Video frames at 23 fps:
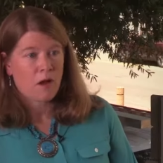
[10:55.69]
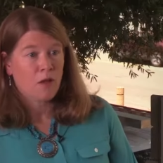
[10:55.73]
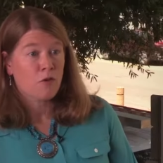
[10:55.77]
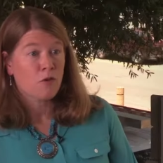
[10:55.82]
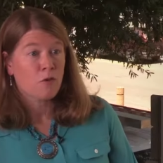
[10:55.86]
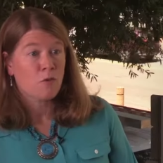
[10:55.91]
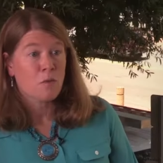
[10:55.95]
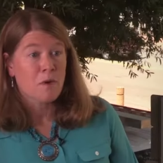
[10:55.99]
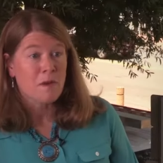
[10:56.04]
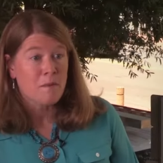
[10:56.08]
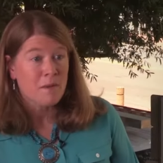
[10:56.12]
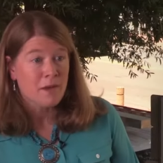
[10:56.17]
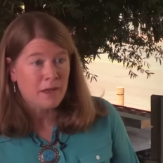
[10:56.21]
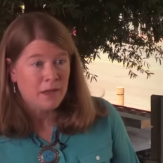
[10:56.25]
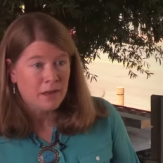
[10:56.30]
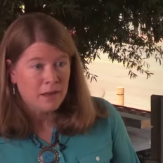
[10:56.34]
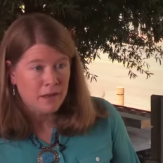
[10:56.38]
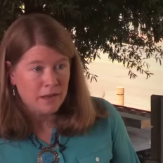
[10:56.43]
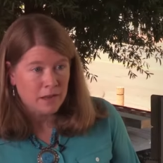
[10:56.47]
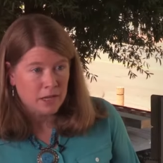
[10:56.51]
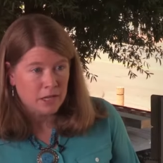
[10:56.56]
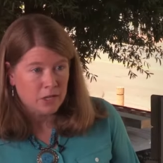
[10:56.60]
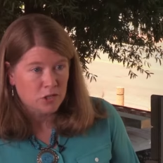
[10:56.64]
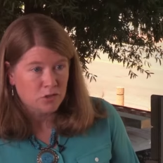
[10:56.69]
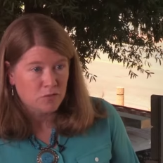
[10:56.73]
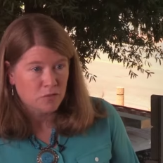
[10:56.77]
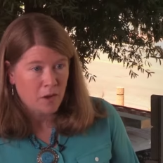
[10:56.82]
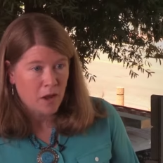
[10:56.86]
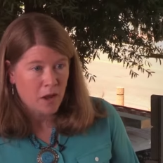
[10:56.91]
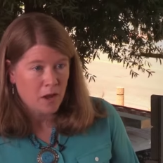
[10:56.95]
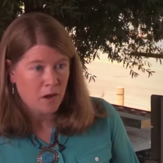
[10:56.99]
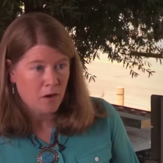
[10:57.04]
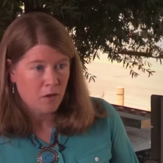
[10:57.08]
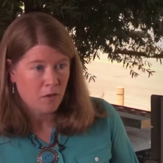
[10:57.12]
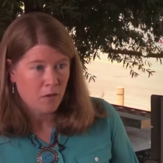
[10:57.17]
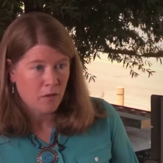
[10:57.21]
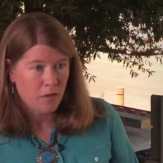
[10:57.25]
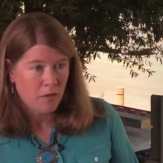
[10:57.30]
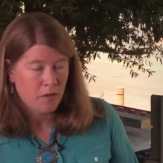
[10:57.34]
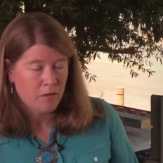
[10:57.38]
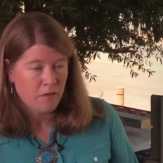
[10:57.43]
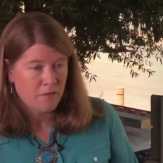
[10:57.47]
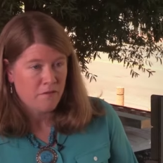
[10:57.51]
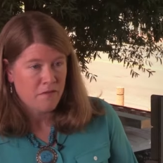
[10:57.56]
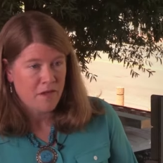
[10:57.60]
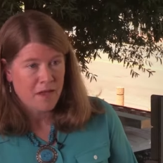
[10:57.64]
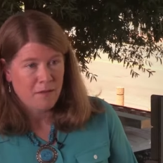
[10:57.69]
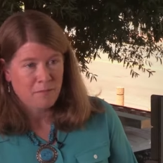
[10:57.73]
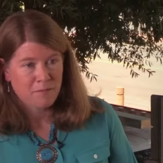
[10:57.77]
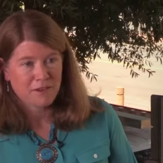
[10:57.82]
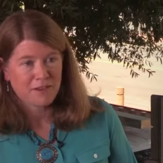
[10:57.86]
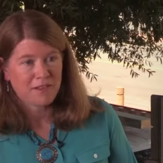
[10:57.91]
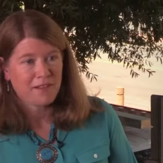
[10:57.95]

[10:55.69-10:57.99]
other women in history, you know the, the famed